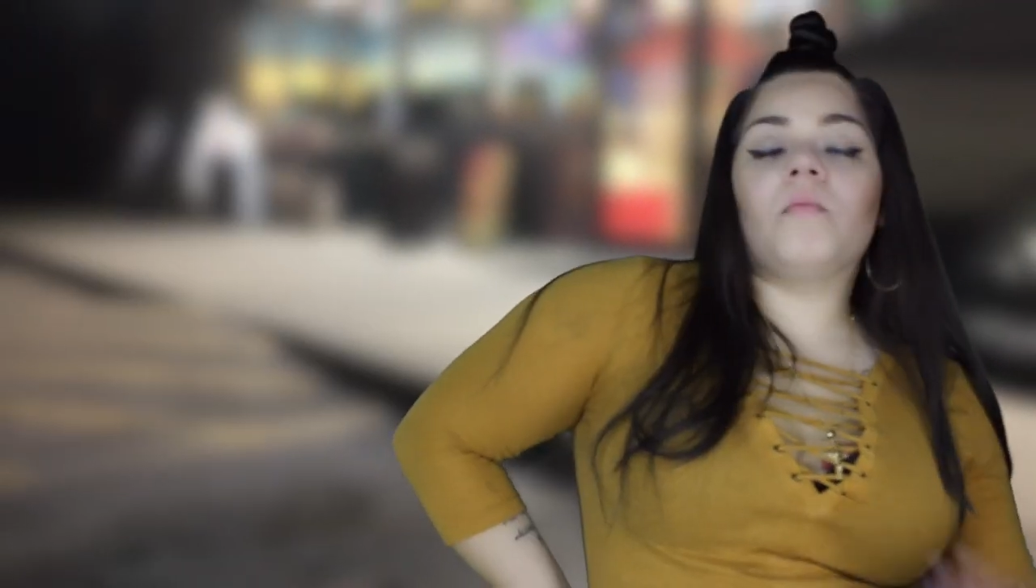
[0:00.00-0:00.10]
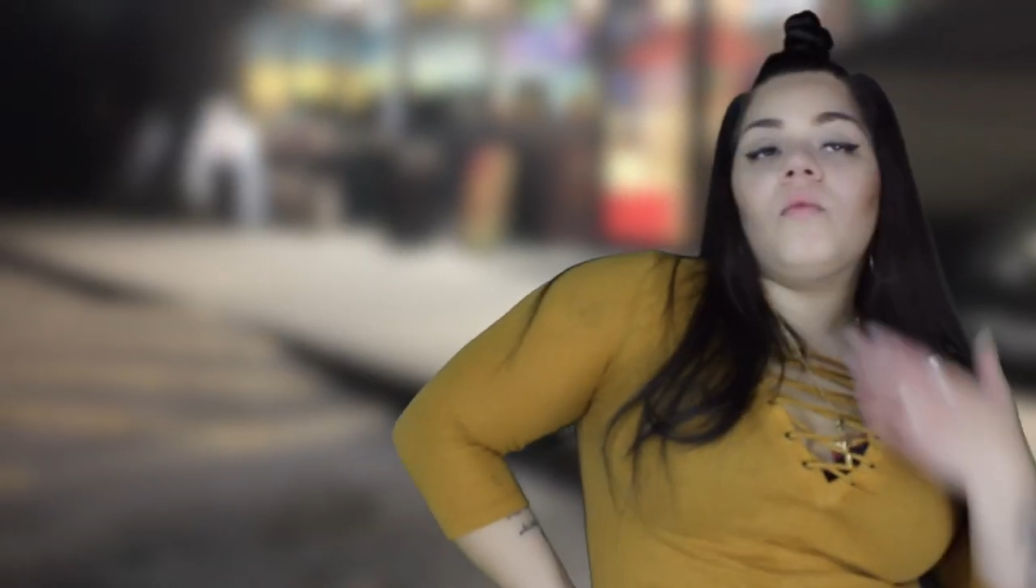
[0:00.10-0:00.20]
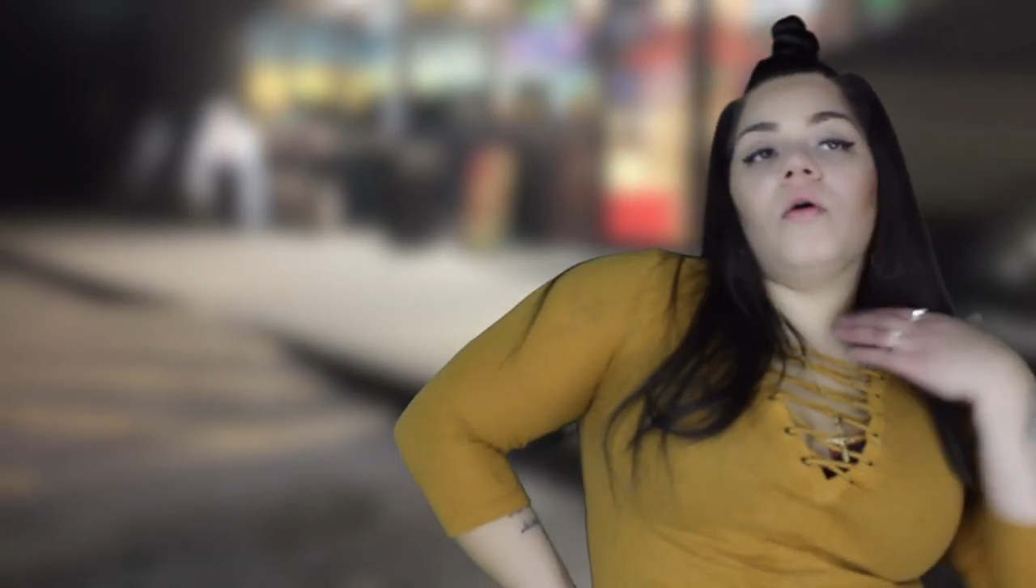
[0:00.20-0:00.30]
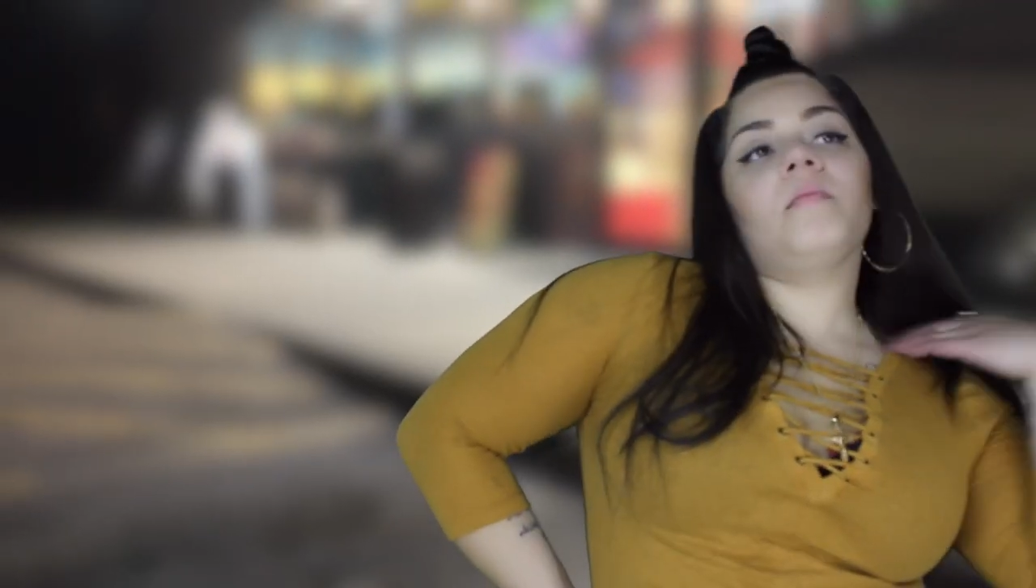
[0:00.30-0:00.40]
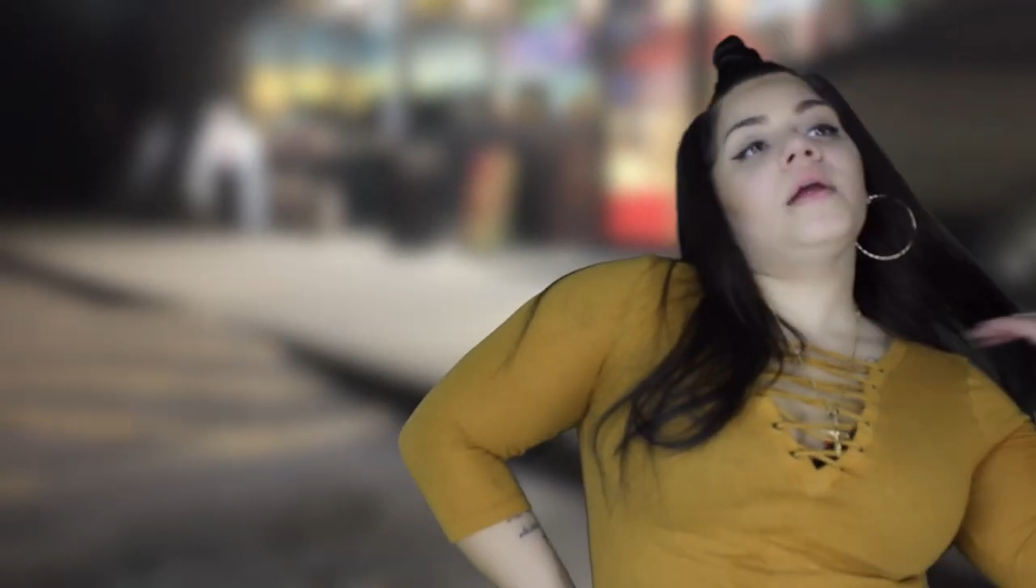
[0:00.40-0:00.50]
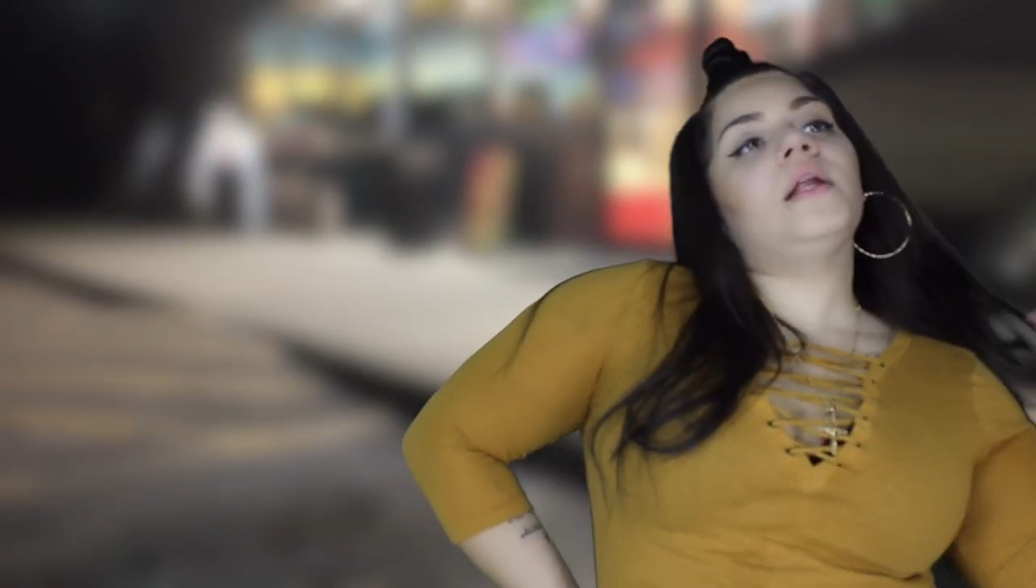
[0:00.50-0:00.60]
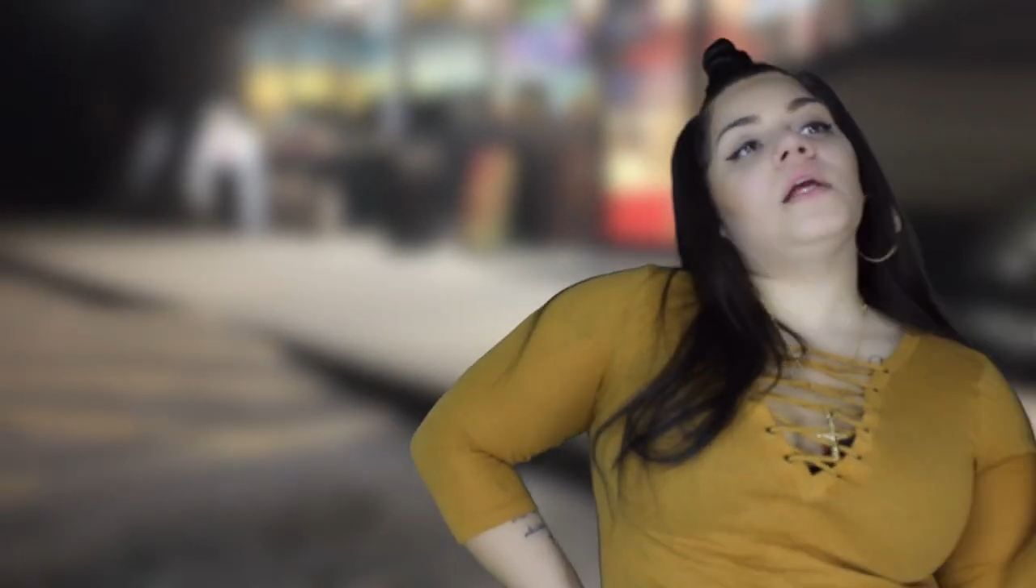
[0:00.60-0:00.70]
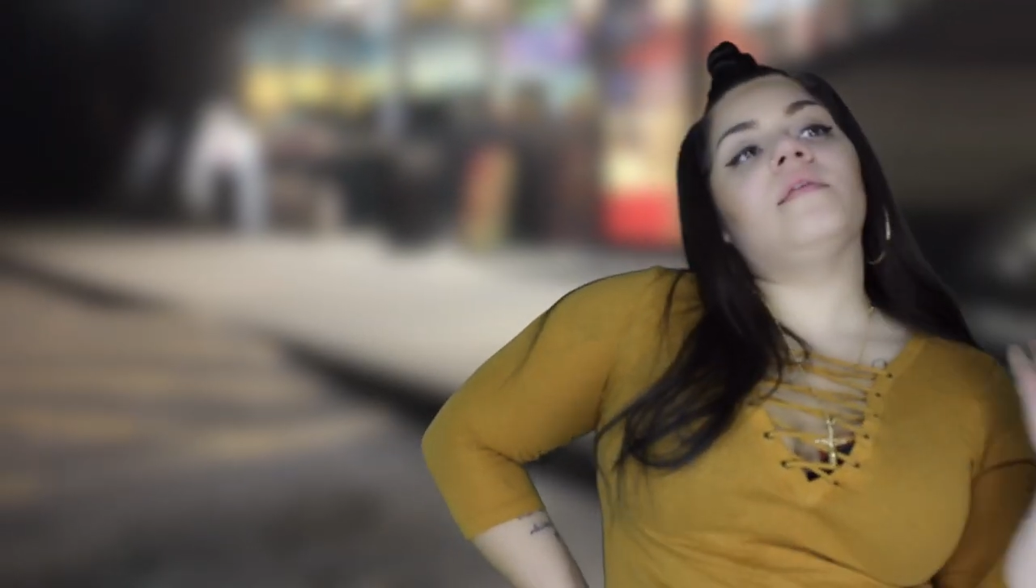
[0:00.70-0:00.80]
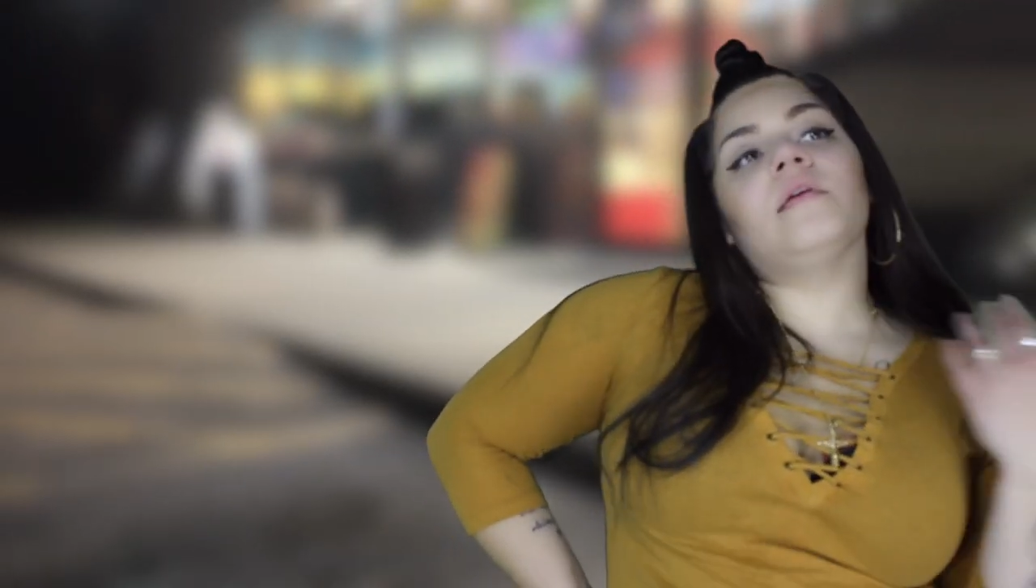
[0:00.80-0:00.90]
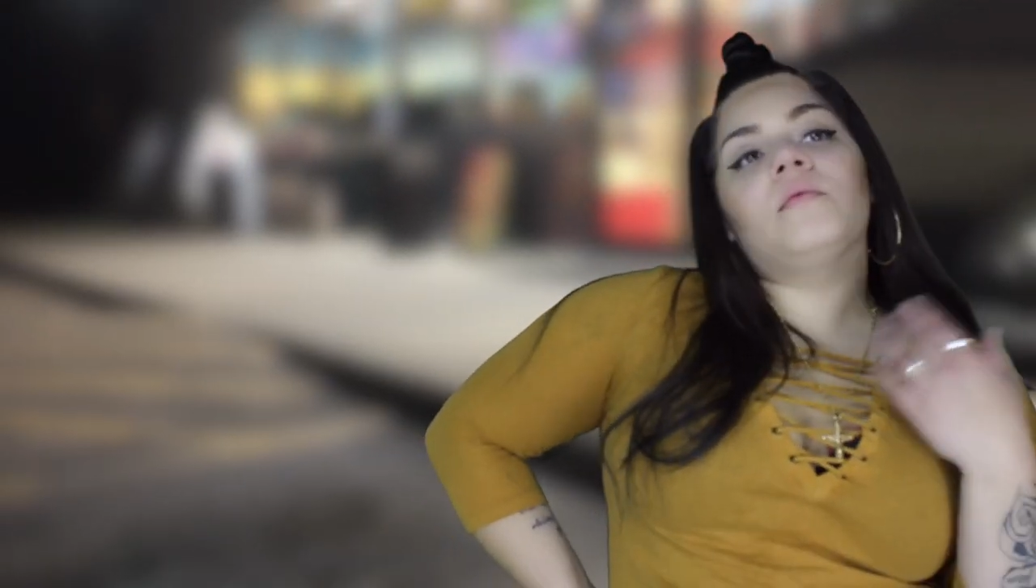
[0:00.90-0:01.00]
Well, me and
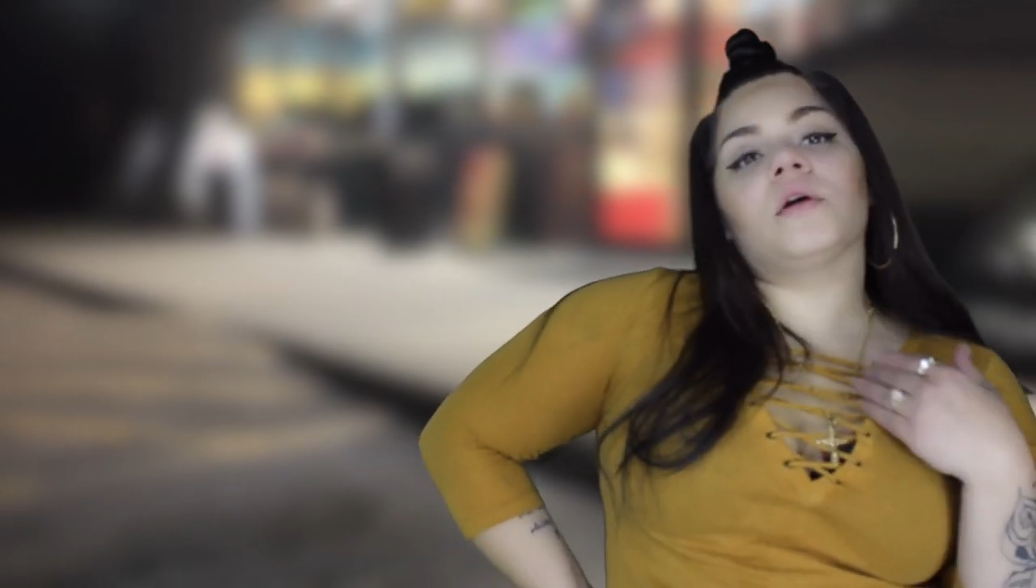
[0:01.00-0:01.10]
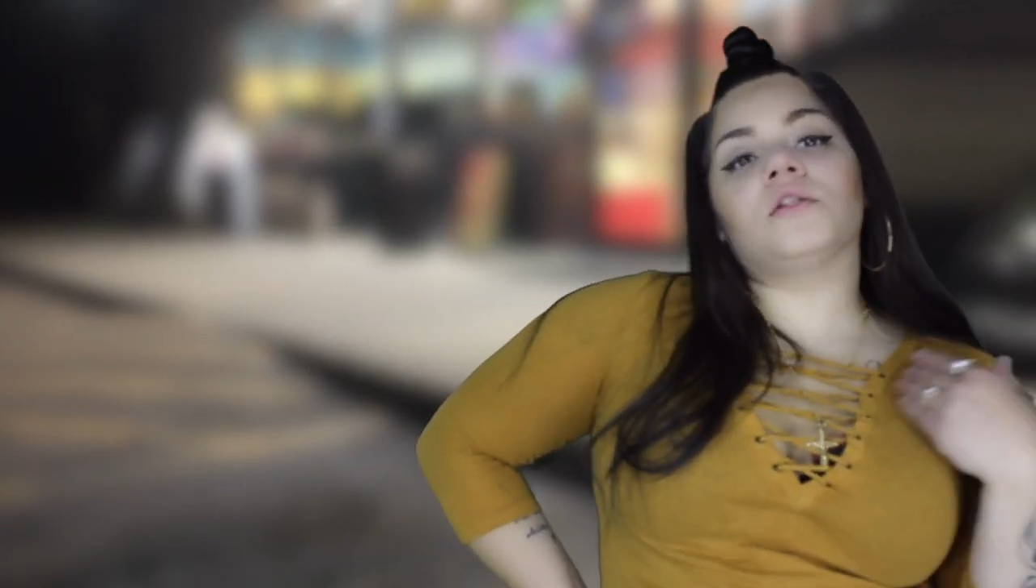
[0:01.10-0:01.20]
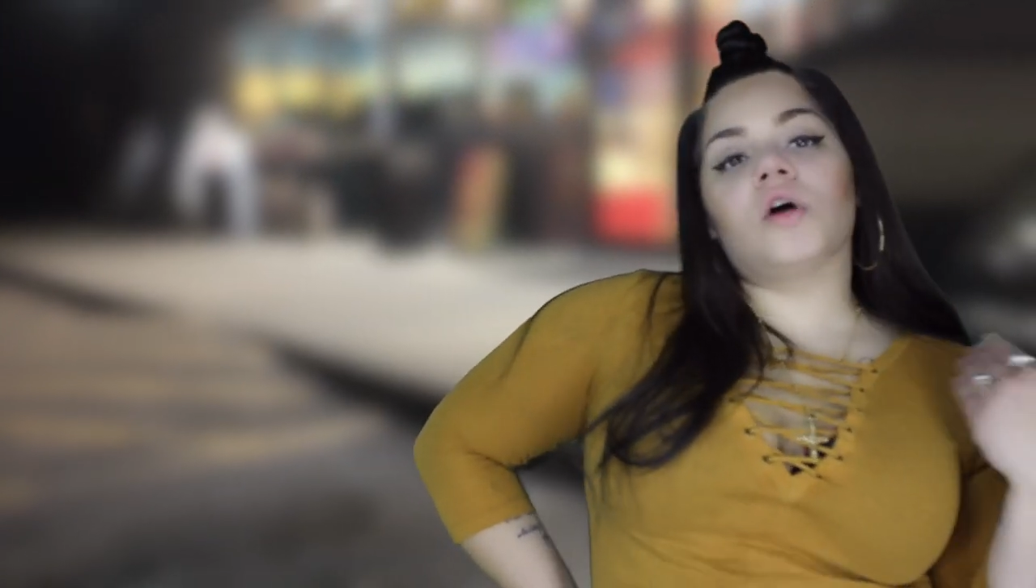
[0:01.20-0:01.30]
Evie were